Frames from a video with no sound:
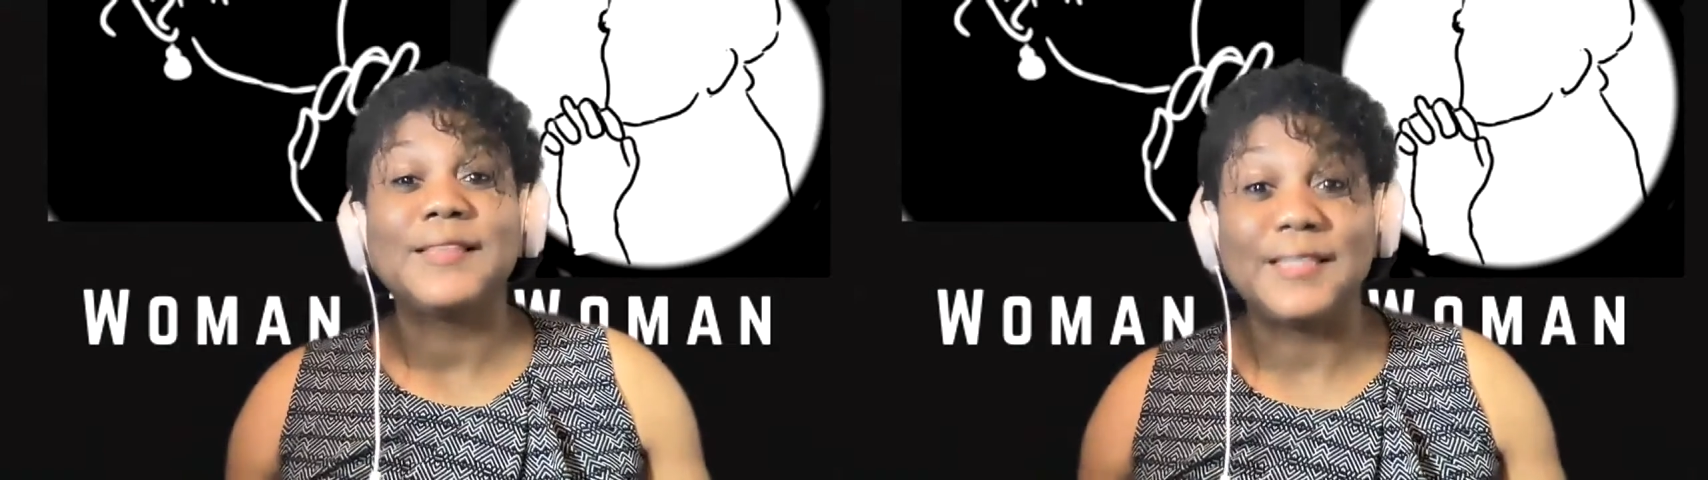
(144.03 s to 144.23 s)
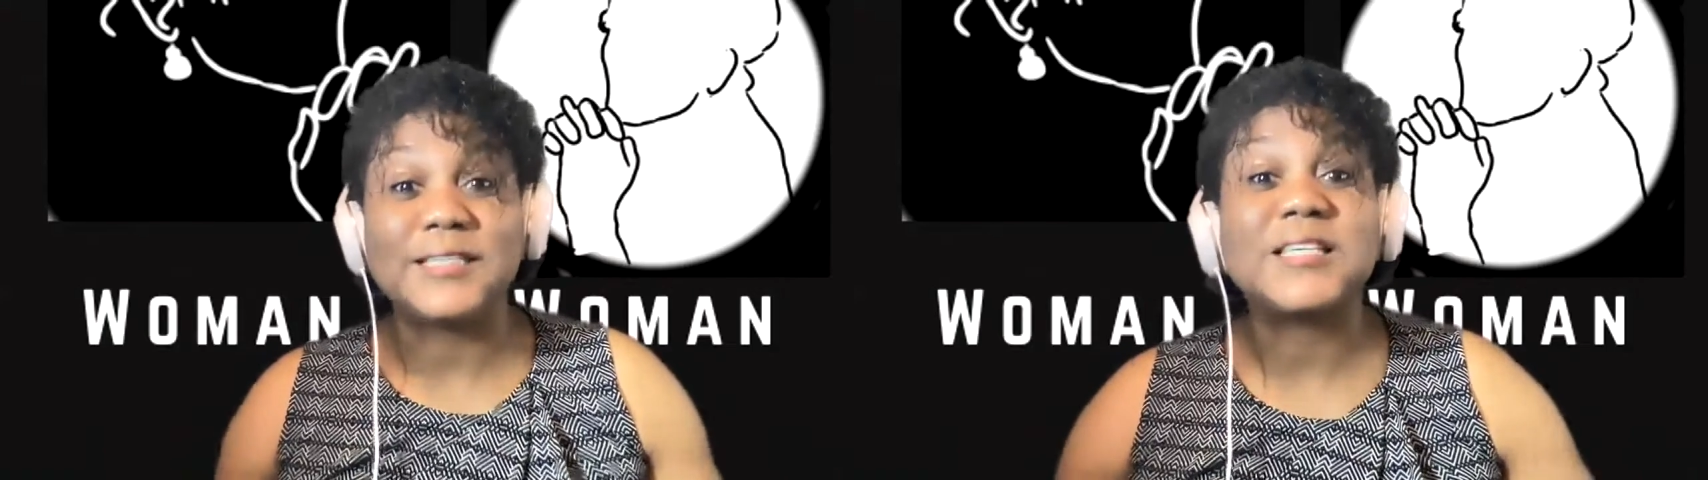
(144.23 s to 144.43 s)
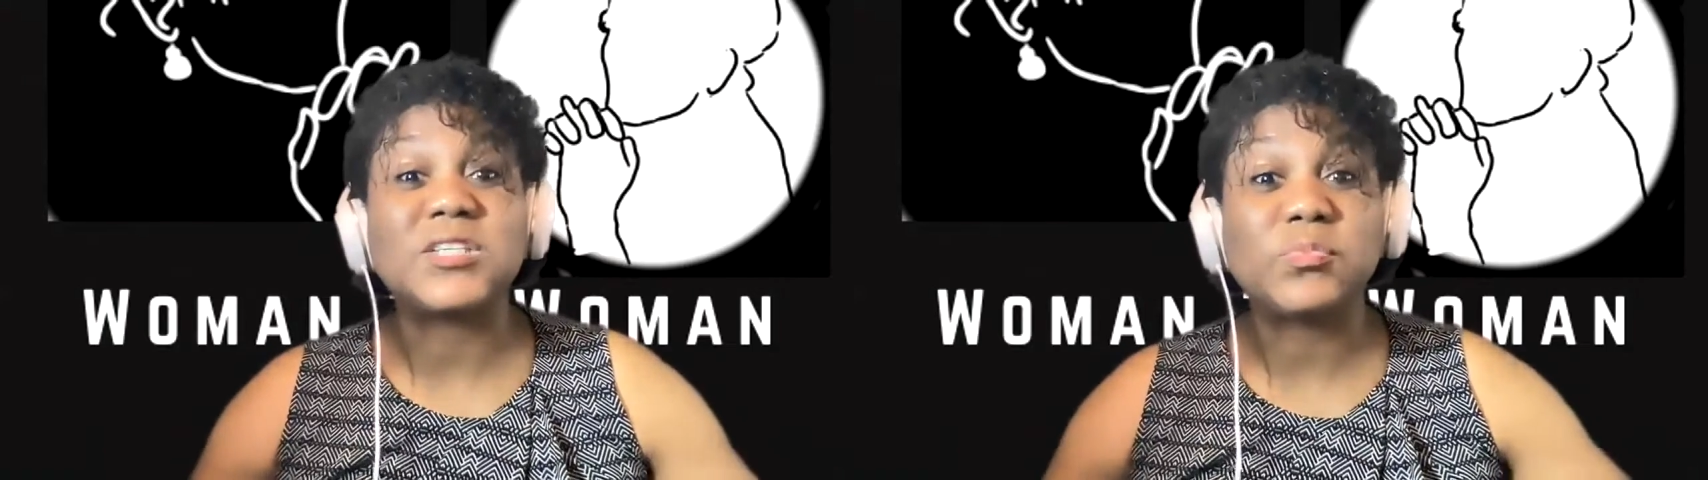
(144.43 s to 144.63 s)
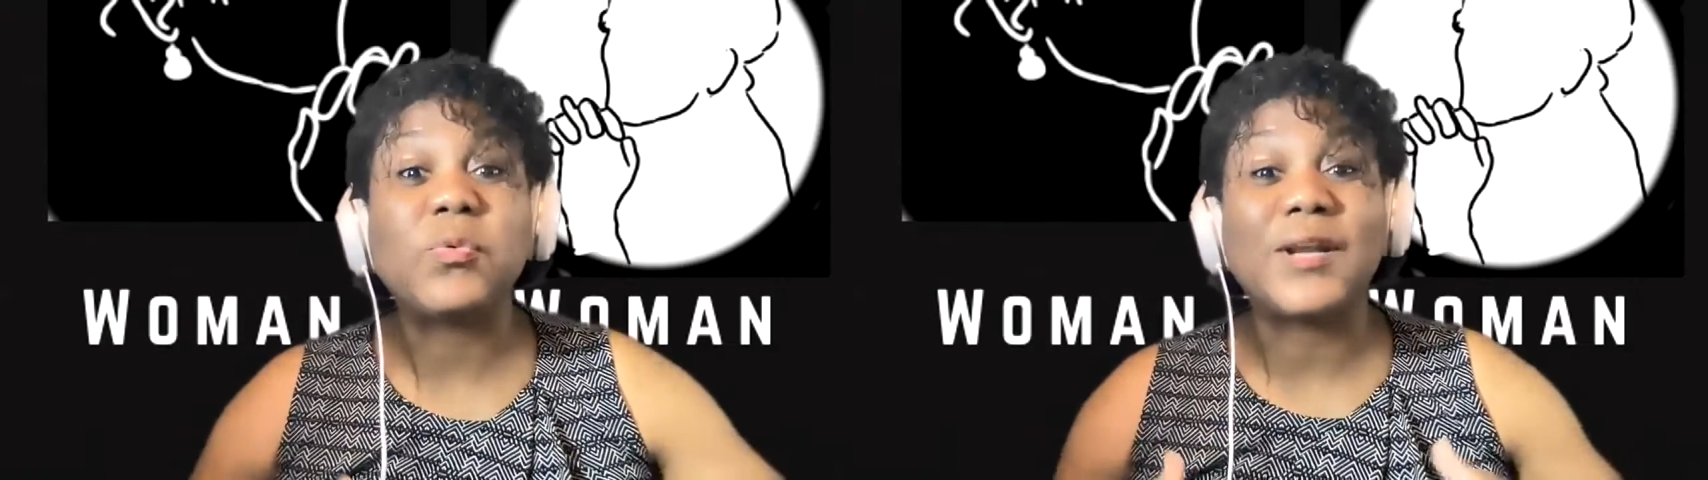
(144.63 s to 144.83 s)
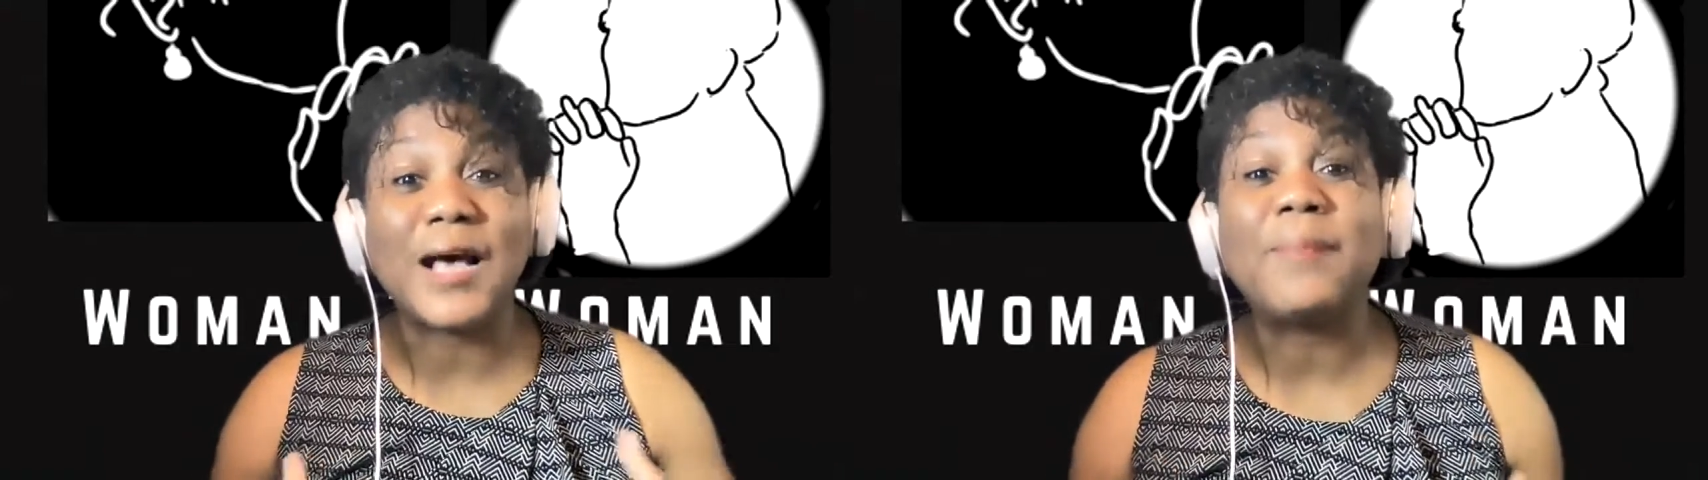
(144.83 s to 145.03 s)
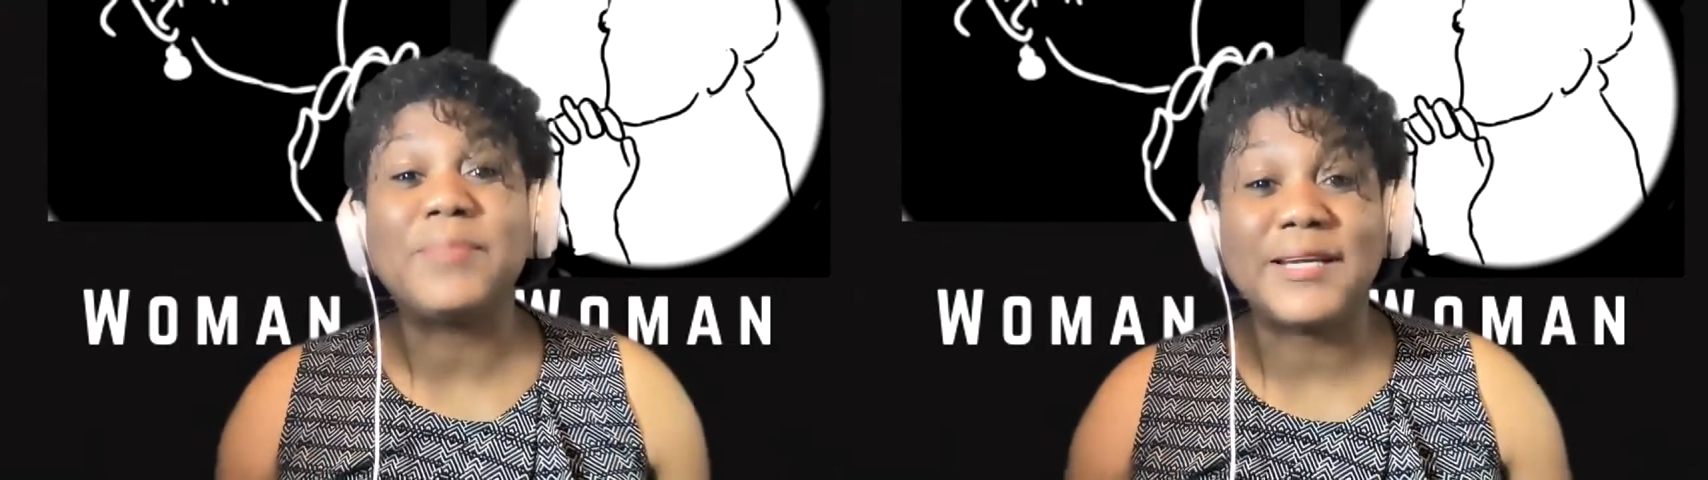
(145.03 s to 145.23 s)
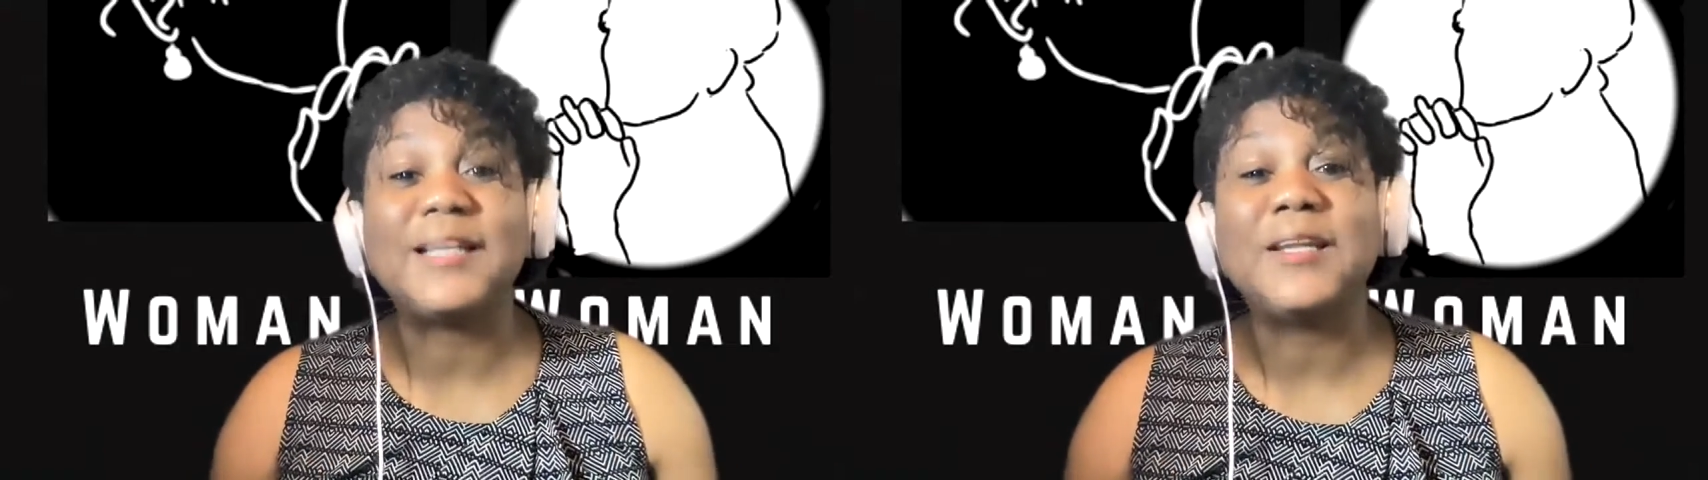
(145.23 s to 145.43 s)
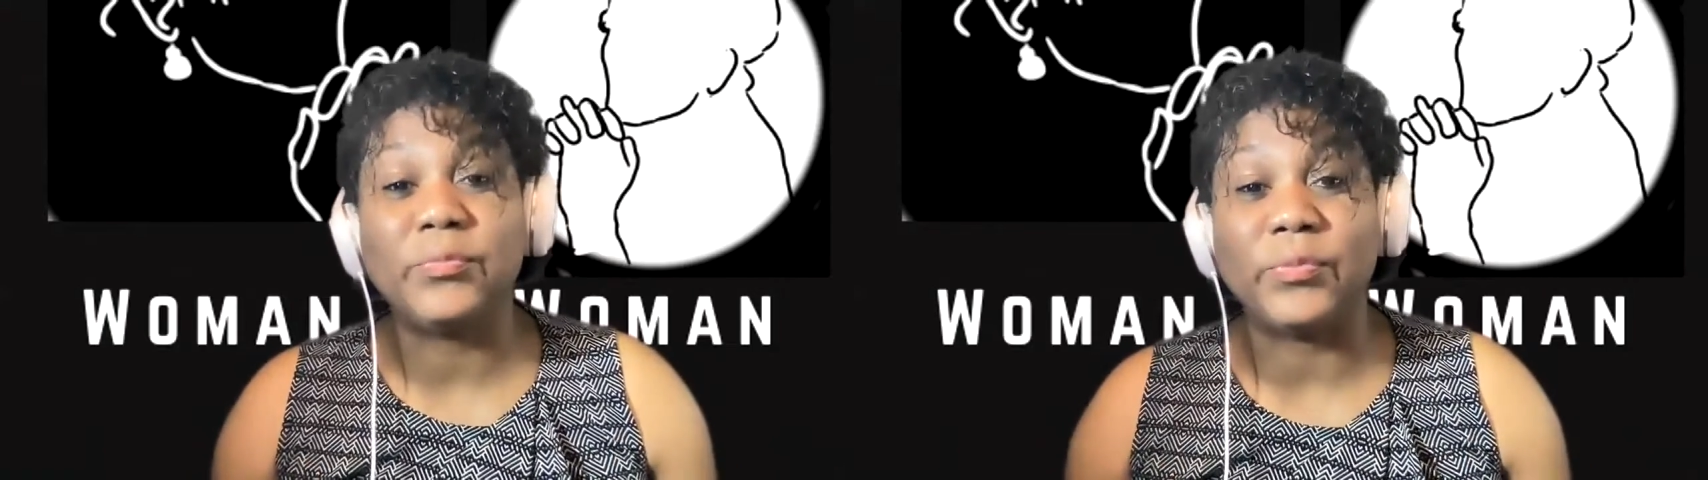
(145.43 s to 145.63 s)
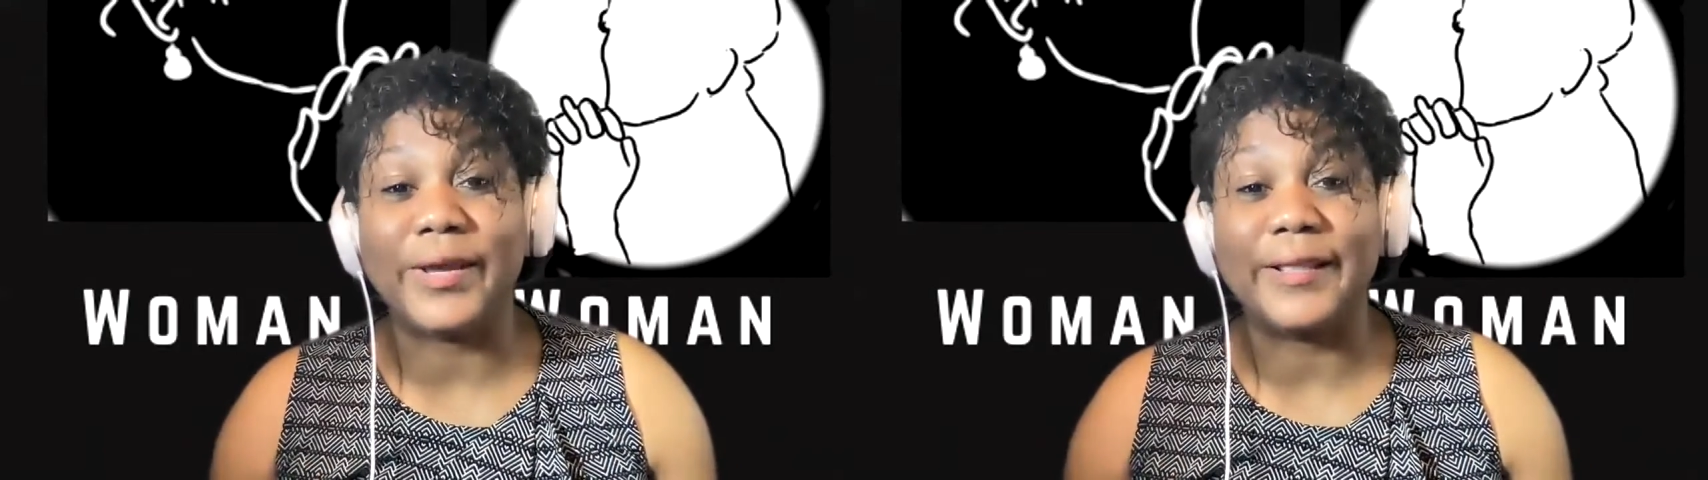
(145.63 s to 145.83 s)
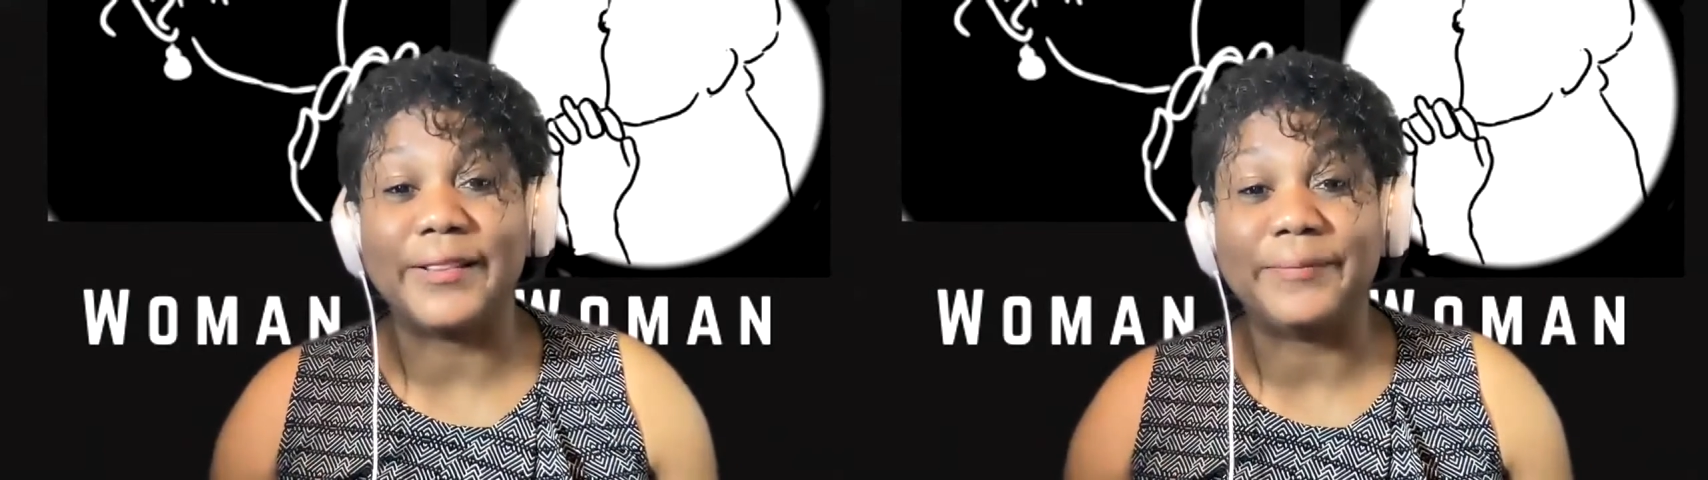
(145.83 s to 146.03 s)
this is what I'm dealing
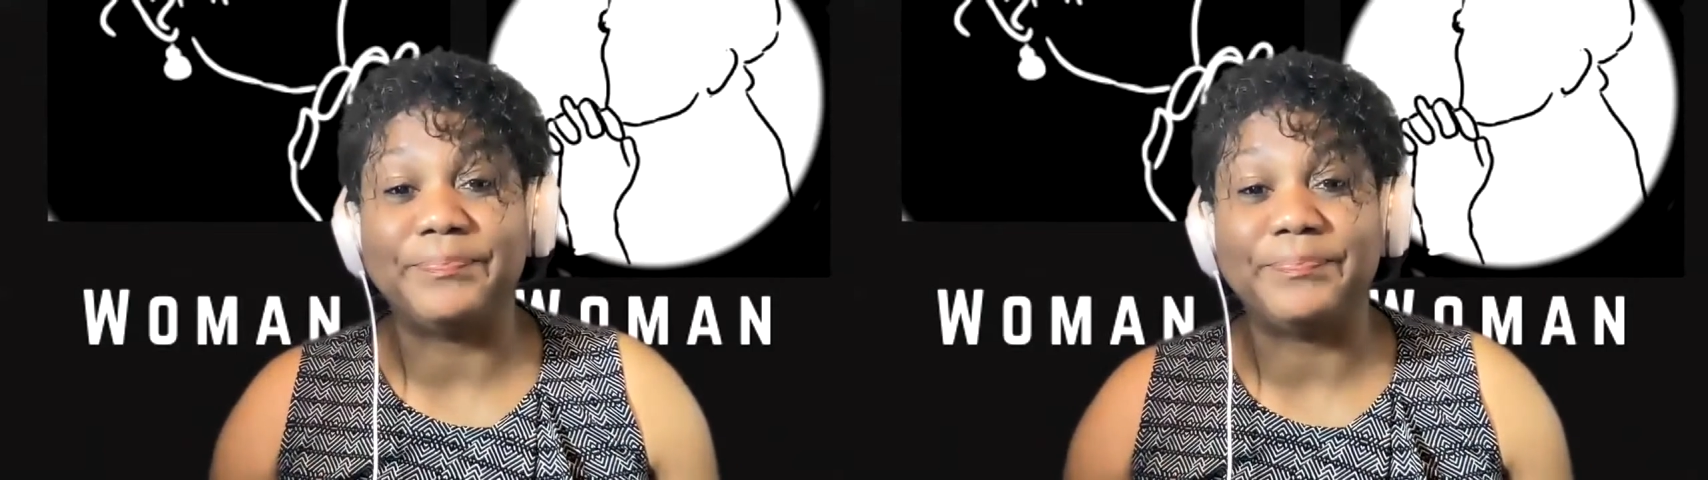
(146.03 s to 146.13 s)
with.